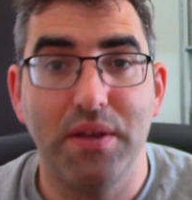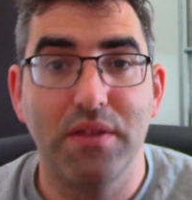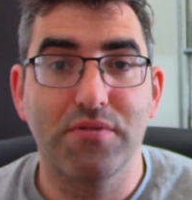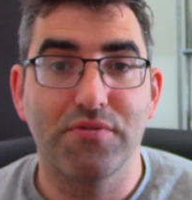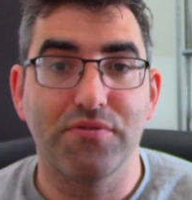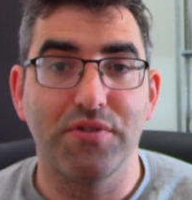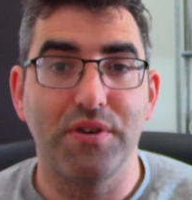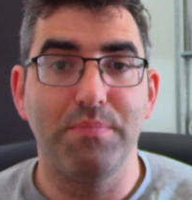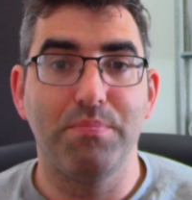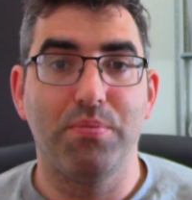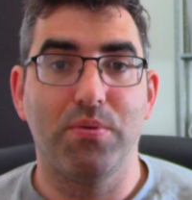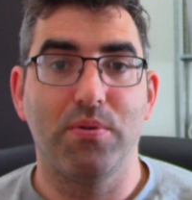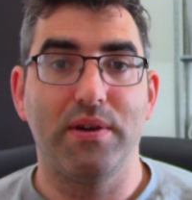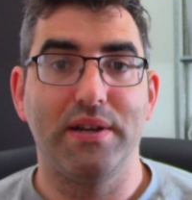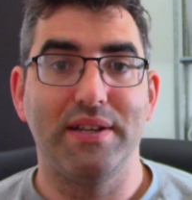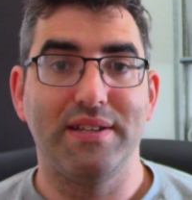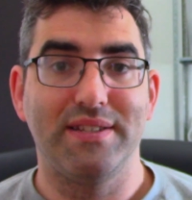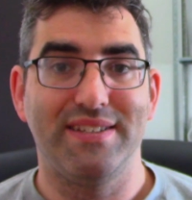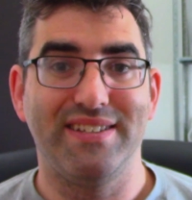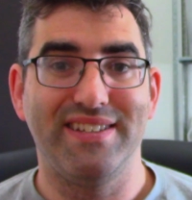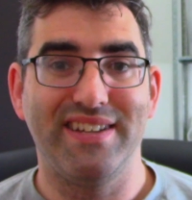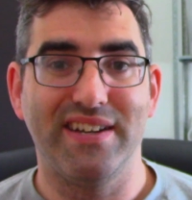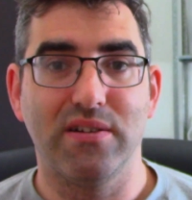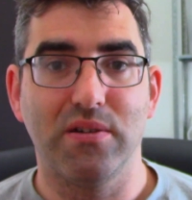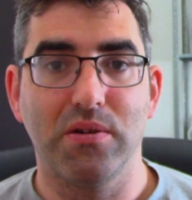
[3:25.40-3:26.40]

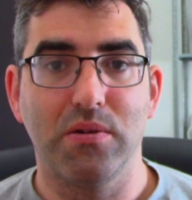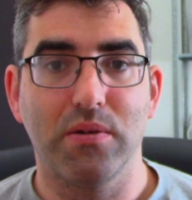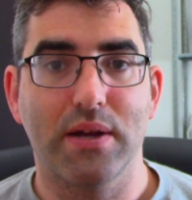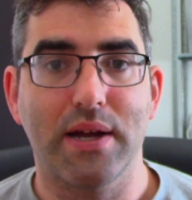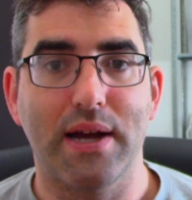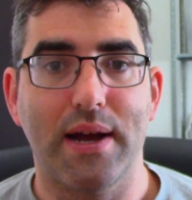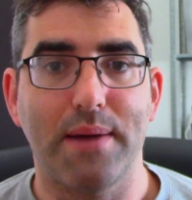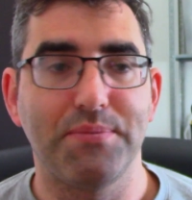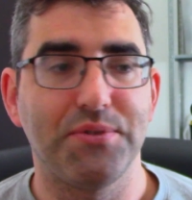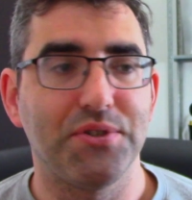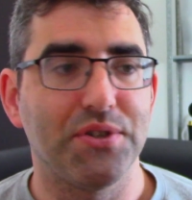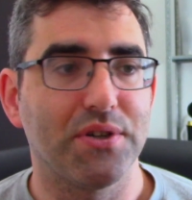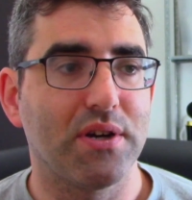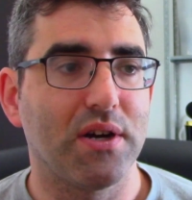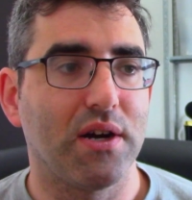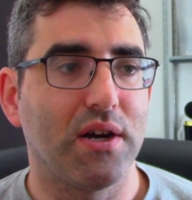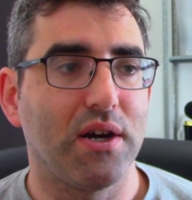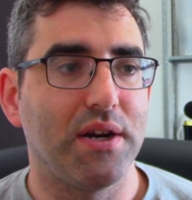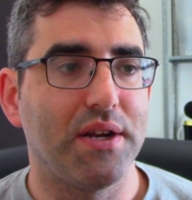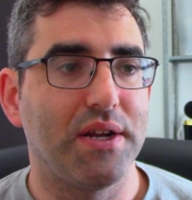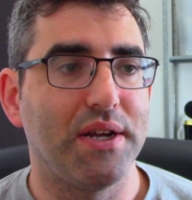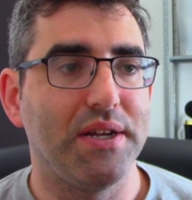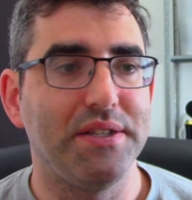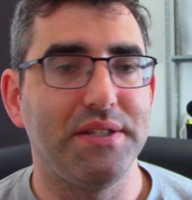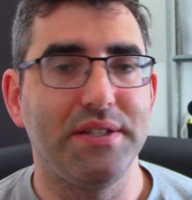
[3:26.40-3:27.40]
3.0 capture
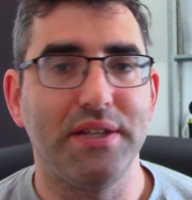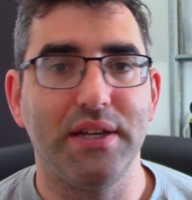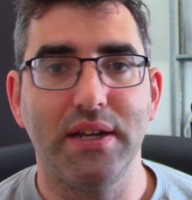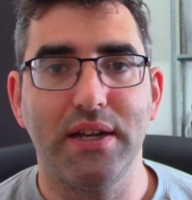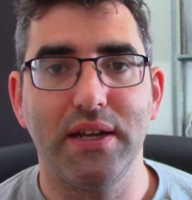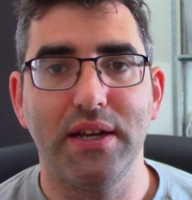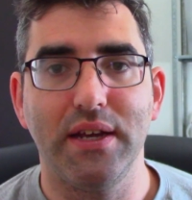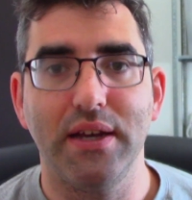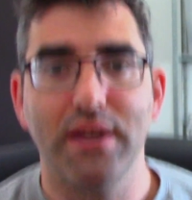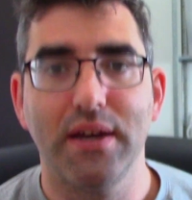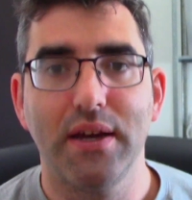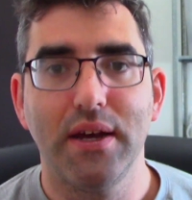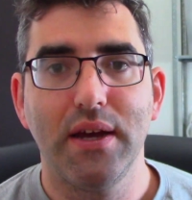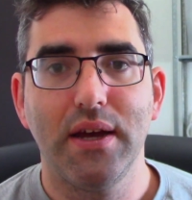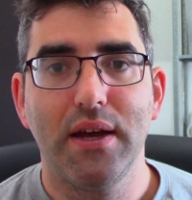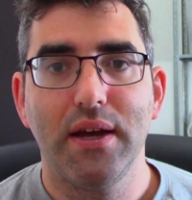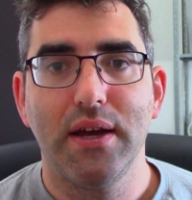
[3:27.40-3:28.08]
card ideally.